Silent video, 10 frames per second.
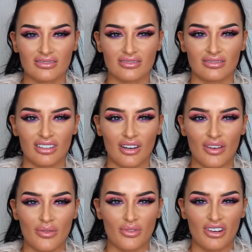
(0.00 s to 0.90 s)
I've
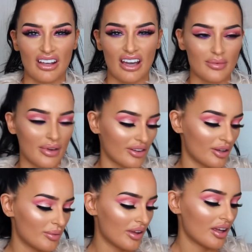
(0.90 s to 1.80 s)
never really cared about
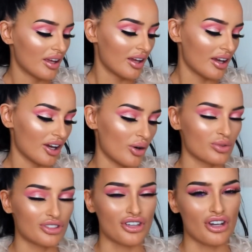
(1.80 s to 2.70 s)
them.
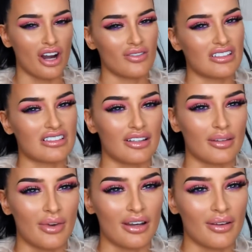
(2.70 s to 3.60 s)
Also, you can't really see
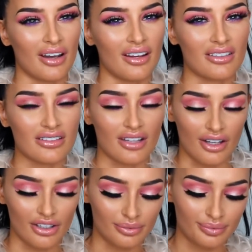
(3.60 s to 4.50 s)
them anyway,
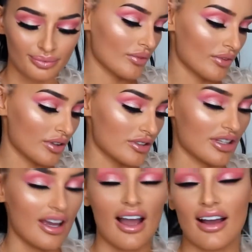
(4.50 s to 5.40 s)
so
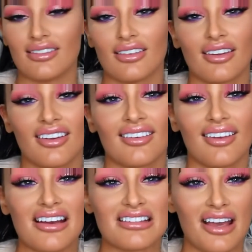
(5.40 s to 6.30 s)
yeah, I think
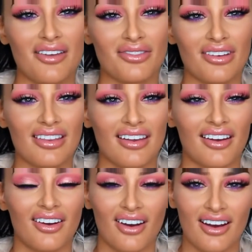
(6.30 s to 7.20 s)
that is
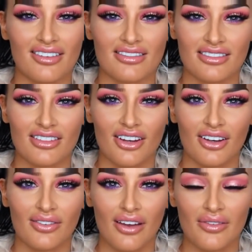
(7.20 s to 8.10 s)
everything, guys. So
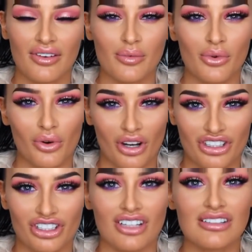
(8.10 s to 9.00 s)
if you have any more
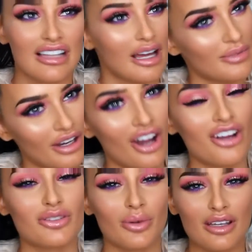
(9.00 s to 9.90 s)
questions, let me
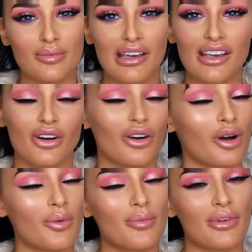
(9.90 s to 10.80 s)
know, tweet me or
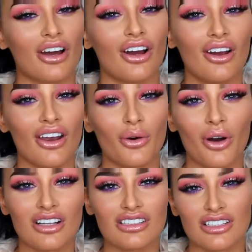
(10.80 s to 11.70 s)
comment below and I'll
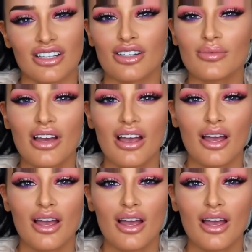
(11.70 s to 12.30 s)
answer them.